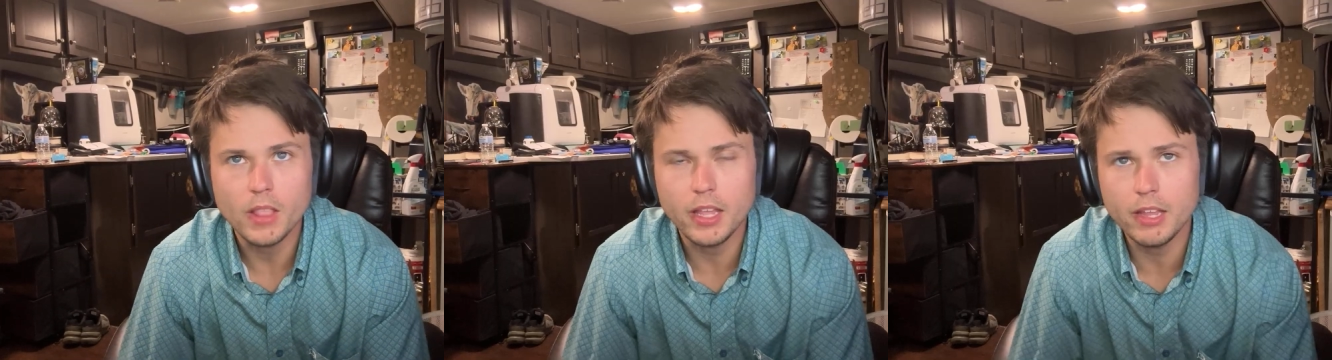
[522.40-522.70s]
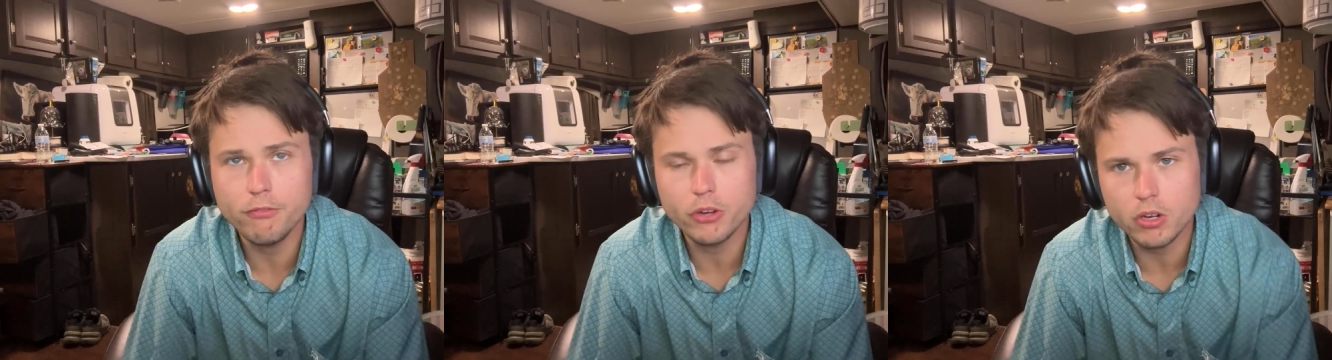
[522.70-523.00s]

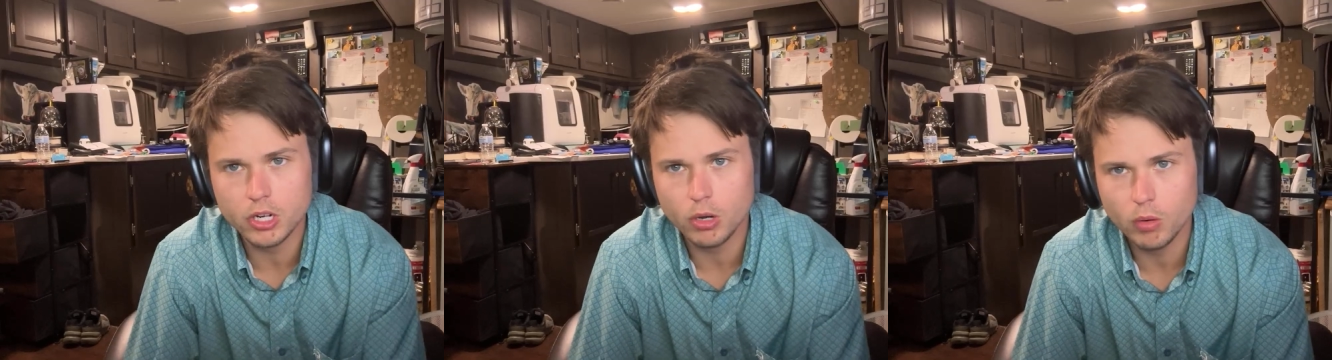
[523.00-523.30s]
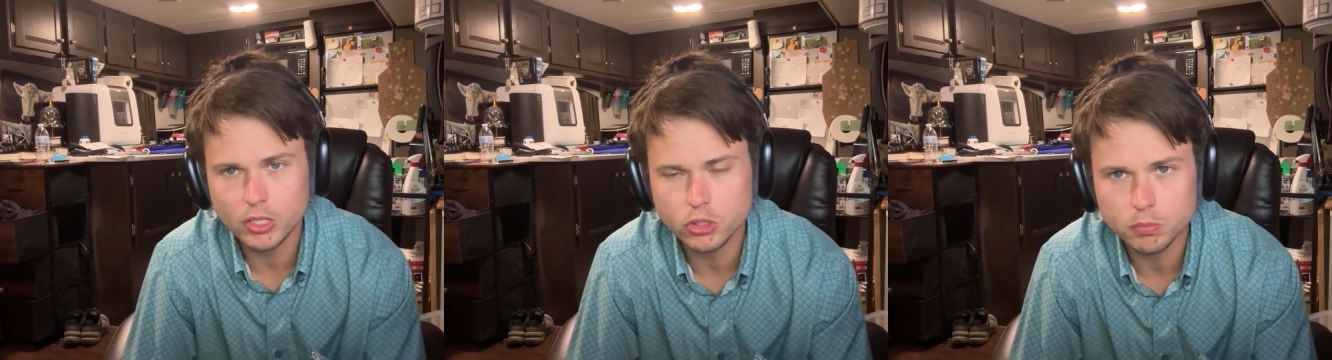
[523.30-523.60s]
if you're
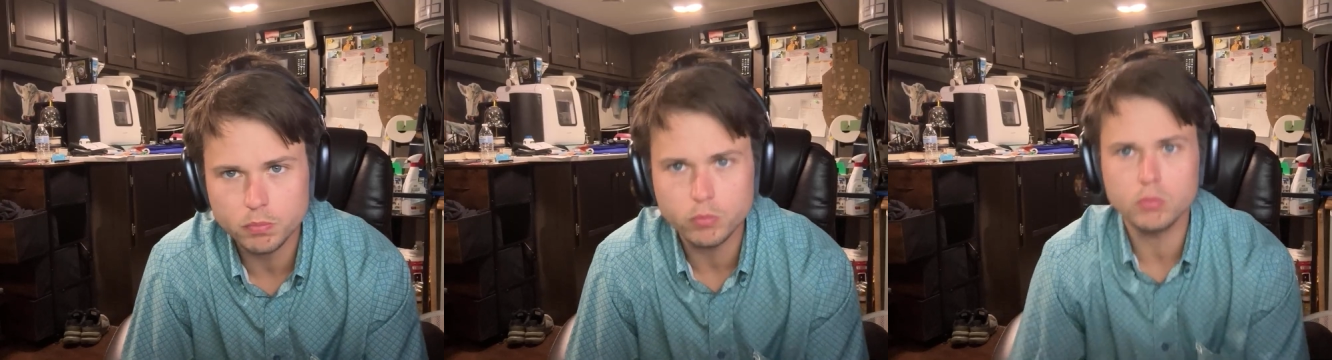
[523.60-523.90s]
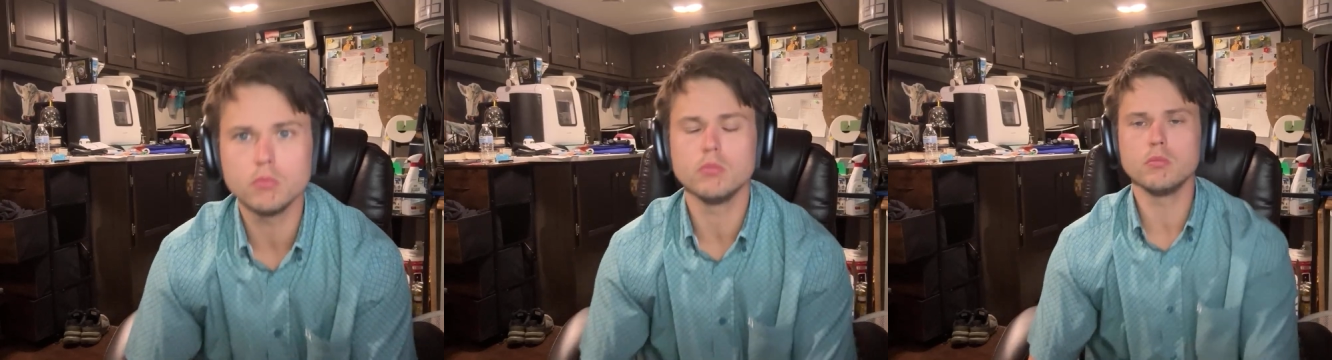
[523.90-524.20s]
going to,
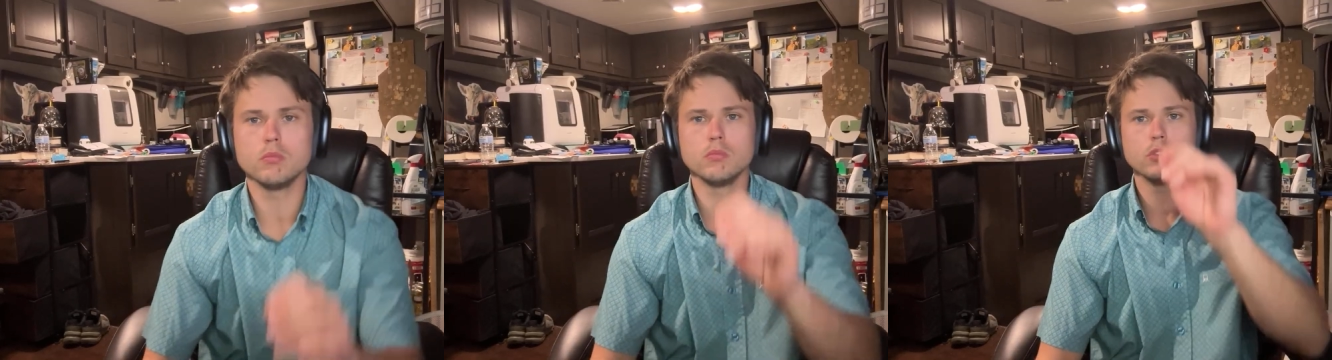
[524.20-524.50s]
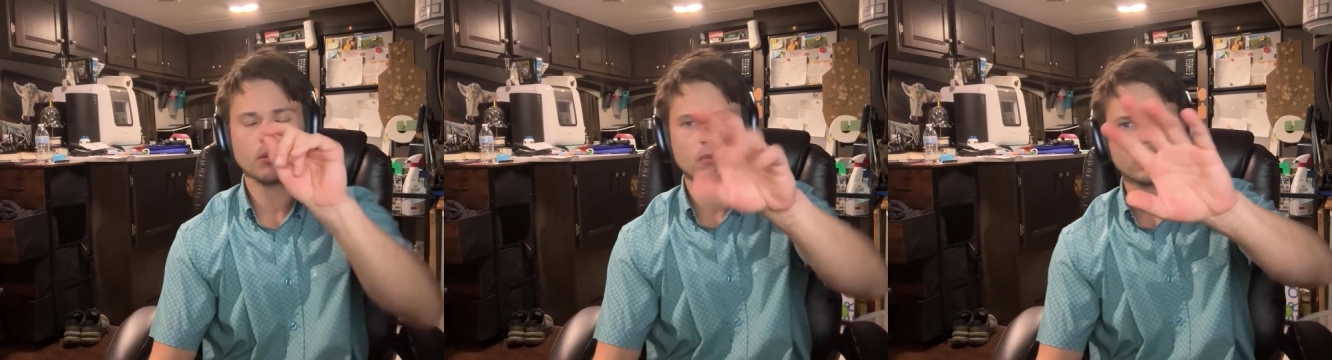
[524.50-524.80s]

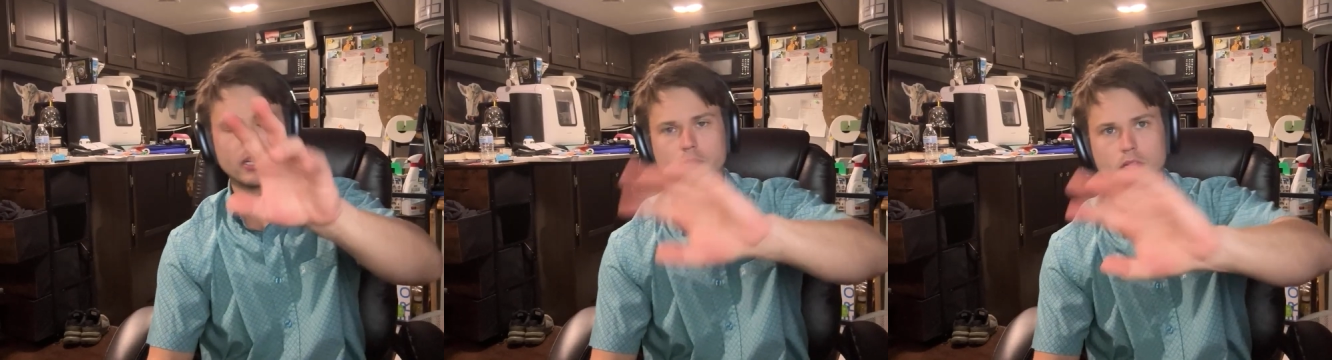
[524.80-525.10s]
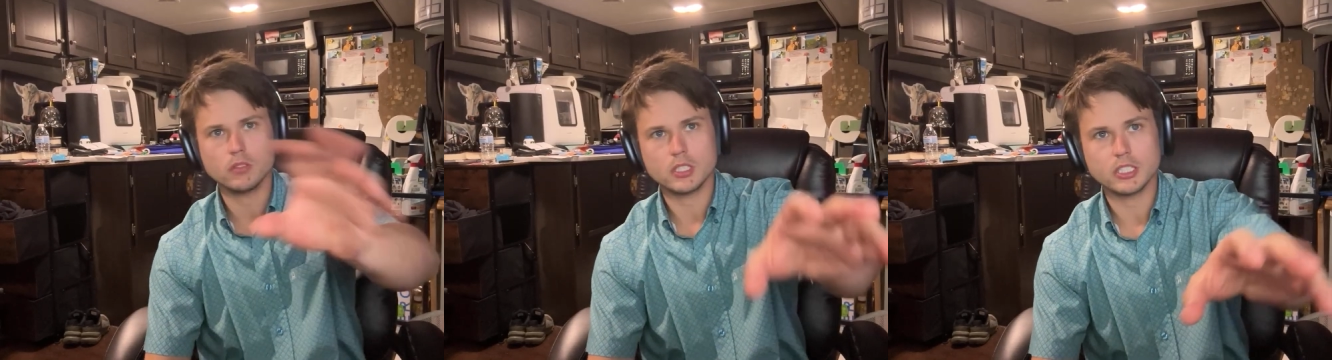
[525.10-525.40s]
no, okay,
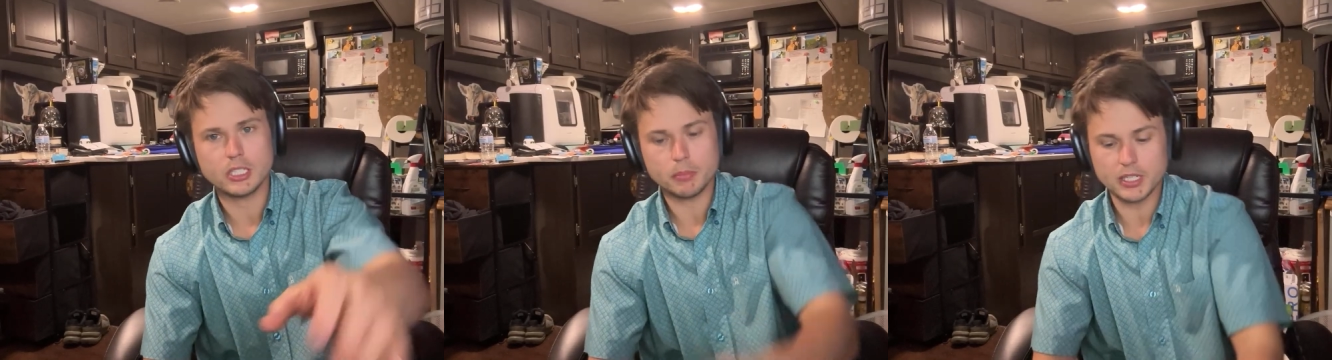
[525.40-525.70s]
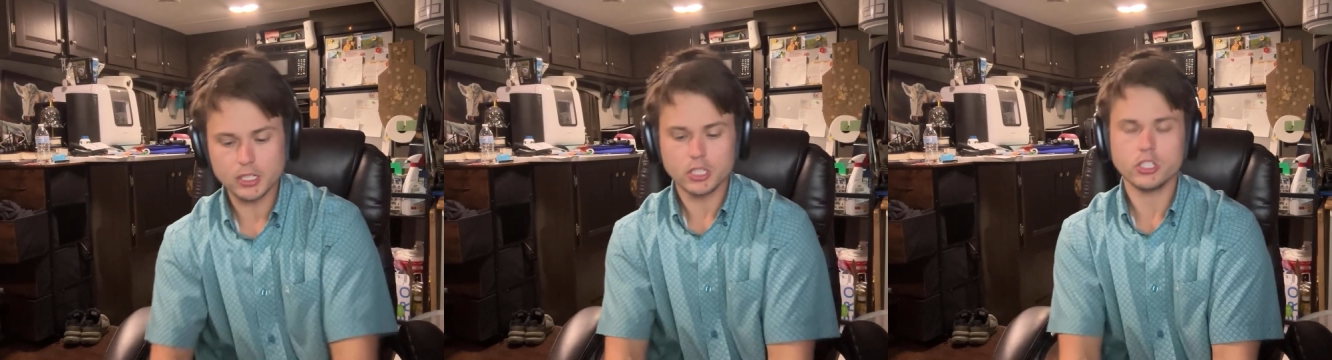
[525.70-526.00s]
take a step back.